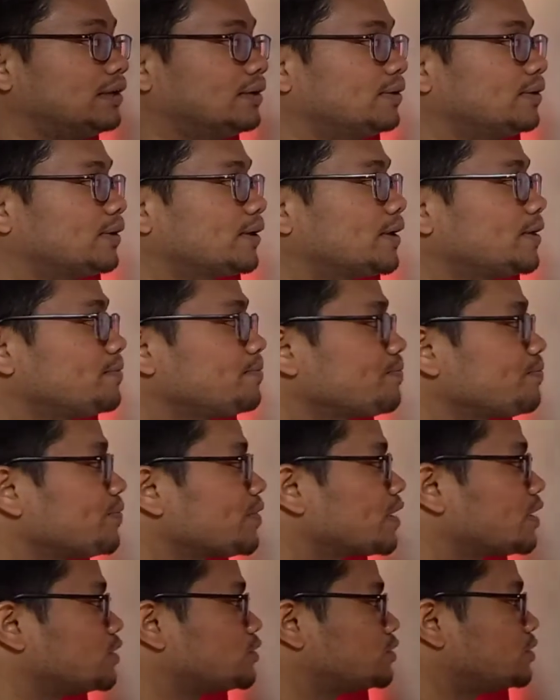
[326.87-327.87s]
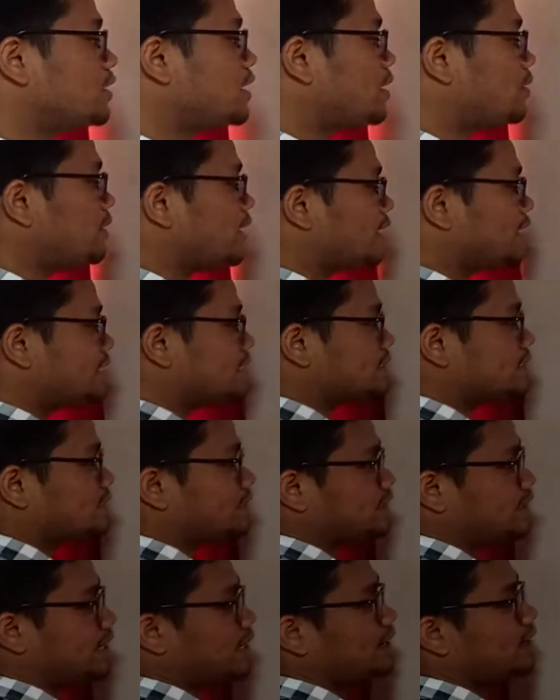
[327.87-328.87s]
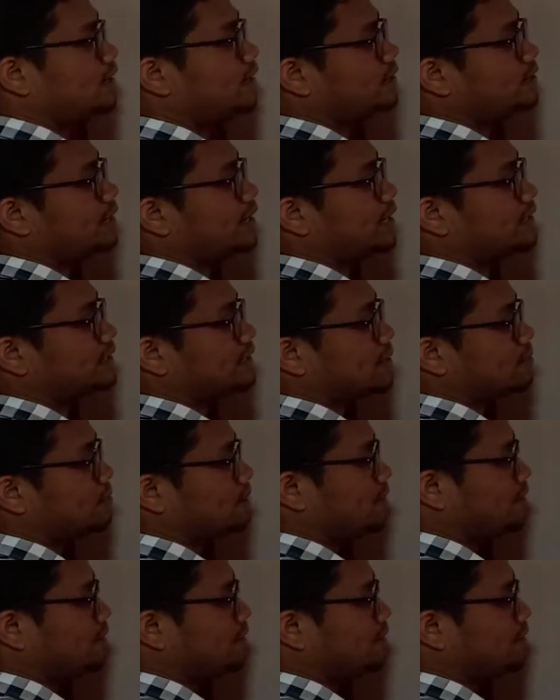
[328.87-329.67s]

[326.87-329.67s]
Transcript: Okay. So now let us take another example.